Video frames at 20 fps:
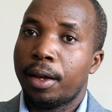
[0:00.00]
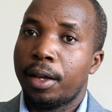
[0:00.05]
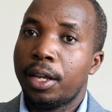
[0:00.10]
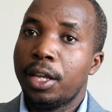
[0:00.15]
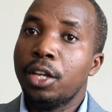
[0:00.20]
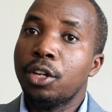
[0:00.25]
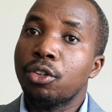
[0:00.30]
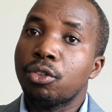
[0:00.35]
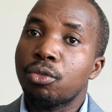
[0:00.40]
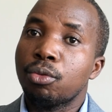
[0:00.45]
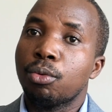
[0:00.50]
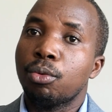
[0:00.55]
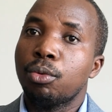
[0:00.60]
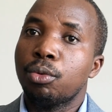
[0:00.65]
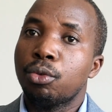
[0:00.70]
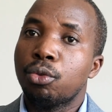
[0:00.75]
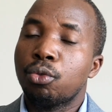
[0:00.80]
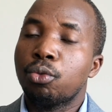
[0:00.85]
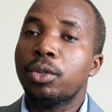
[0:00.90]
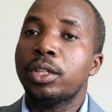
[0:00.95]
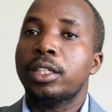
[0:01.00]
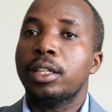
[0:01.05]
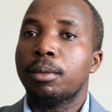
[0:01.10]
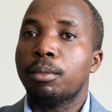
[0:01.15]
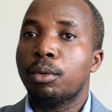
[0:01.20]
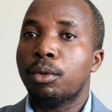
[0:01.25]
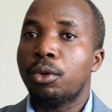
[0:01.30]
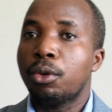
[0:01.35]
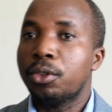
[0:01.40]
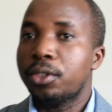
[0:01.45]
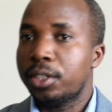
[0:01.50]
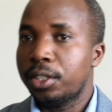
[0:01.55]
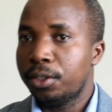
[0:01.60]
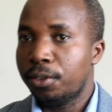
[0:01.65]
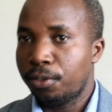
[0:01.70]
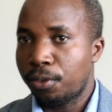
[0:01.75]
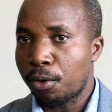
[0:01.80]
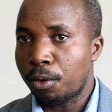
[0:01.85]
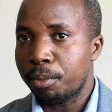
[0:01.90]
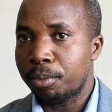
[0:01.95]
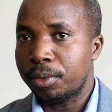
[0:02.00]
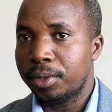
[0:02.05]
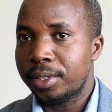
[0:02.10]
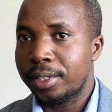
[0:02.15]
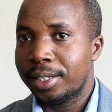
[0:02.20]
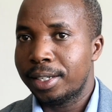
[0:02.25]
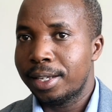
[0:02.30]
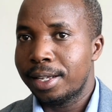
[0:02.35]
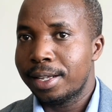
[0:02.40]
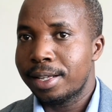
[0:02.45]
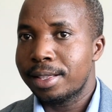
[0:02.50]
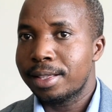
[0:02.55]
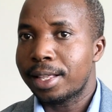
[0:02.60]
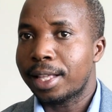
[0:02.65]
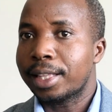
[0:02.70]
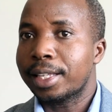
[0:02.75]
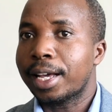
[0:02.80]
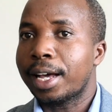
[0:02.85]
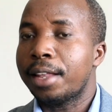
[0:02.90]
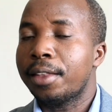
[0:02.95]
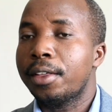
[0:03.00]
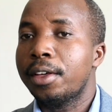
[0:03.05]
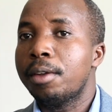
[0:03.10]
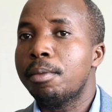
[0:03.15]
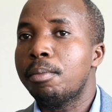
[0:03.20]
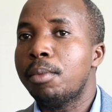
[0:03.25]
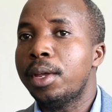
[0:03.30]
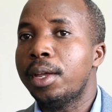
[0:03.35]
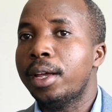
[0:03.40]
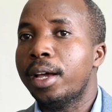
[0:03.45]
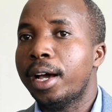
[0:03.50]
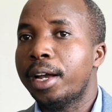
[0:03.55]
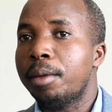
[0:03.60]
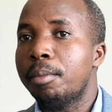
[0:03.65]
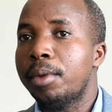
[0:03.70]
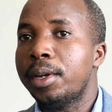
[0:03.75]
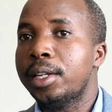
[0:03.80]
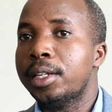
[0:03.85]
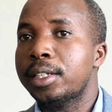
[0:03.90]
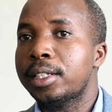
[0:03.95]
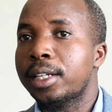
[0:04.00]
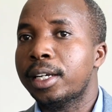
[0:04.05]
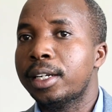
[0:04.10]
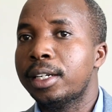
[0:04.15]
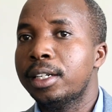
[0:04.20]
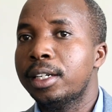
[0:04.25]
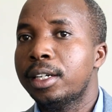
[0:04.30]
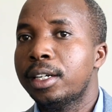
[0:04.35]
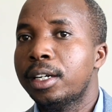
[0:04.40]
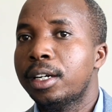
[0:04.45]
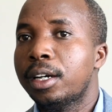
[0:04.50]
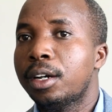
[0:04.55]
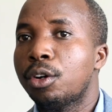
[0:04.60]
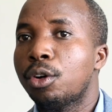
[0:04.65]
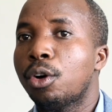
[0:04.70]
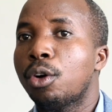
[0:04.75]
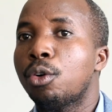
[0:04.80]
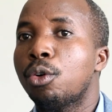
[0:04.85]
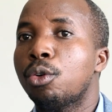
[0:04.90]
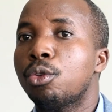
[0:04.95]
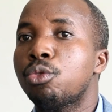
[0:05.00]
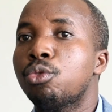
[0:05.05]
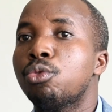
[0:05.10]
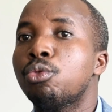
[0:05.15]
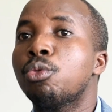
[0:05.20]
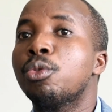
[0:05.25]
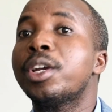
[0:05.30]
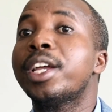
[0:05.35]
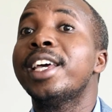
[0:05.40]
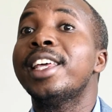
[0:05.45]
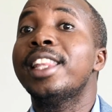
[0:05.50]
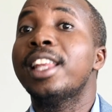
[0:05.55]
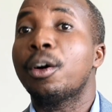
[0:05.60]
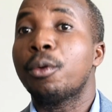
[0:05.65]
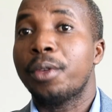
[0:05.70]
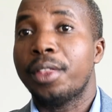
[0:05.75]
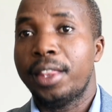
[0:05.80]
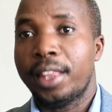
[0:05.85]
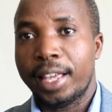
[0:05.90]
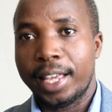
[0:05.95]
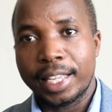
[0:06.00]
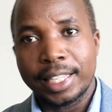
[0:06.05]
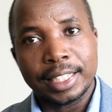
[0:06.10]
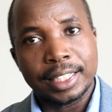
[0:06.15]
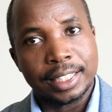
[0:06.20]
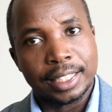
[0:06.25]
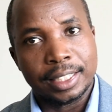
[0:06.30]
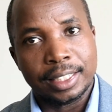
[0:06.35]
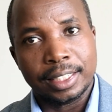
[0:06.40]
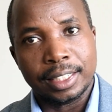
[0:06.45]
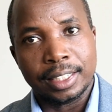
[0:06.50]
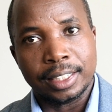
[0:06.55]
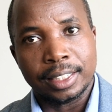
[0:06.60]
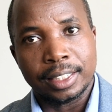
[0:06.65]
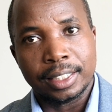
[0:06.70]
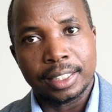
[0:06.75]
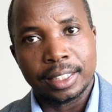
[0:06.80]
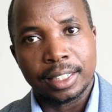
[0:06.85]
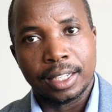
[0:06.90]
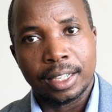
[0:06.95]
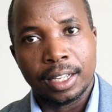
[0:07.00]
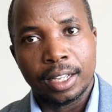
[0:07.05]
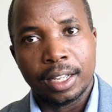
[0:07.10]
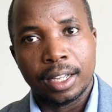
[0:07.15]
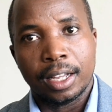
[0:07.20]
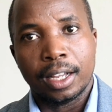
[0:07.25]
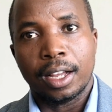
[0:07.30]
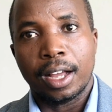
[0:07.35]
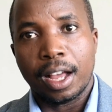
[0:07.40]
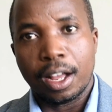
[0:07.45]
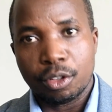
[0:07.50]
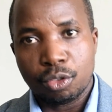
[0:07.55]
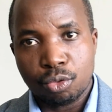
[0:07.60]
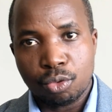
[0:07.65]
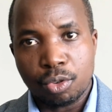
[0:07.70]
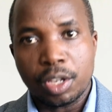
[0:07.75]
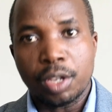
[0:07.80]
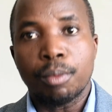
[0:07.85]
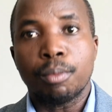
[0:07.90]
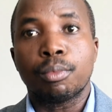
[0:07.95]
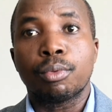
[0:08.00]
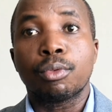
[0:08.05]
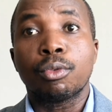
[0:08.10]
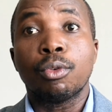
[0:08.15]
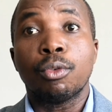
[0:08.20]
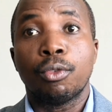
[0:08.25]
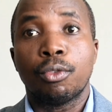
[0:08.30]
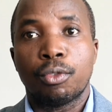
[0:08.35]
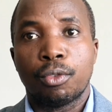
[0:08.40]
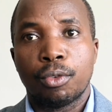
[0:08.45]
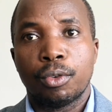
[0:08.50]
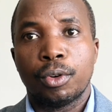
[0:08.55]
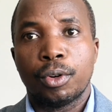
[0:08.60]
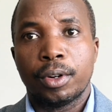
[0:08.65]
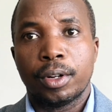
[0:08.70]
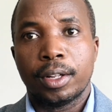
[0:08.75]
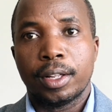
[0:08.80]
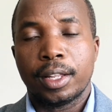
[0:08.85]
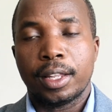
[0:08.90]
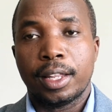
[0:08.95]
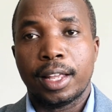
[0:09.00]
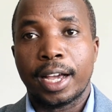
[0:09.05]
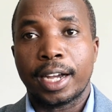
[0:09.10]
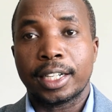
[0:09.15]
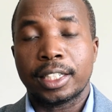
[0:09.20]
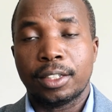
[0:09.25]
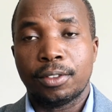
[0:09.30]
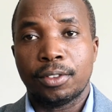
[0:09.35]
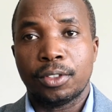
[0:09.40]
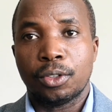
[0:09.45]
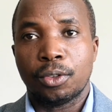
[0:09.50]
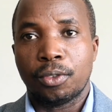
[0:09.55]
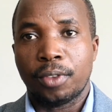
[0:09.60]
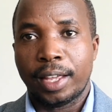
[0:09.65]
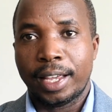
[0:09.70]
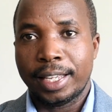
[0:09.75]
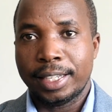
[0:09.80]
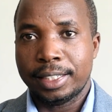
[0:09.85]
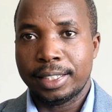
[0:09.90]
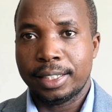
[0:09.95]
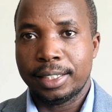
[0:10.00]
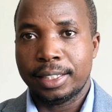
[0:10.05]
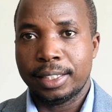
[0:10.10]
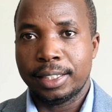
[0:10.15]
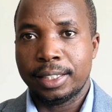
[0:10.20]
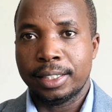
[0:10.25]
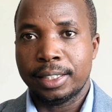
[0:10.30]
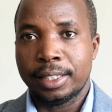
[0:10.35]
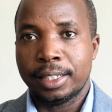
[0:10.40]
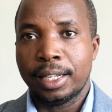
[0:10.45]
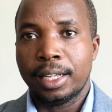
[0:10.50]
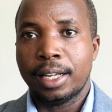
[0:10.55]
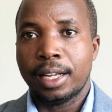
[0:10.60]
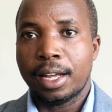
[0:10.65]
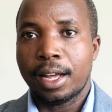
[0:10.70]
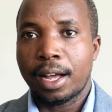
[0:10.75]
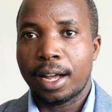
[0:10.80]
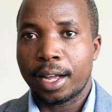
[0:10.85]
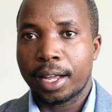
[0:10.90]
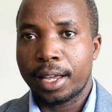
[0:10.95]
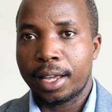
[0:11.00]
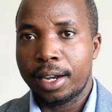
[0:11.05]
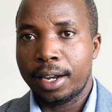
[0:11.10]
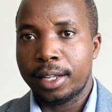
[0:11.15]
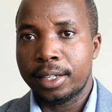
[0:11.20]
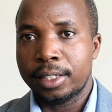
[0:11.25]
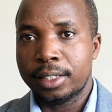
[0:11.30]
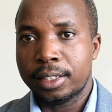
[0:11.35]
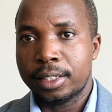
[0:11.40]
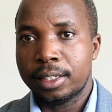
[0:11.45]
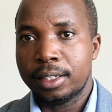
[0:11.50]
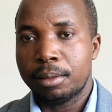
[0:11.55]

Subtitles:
into suitable dosage forms that can then be administered together with the ACTs to improve the activity of the ACTs against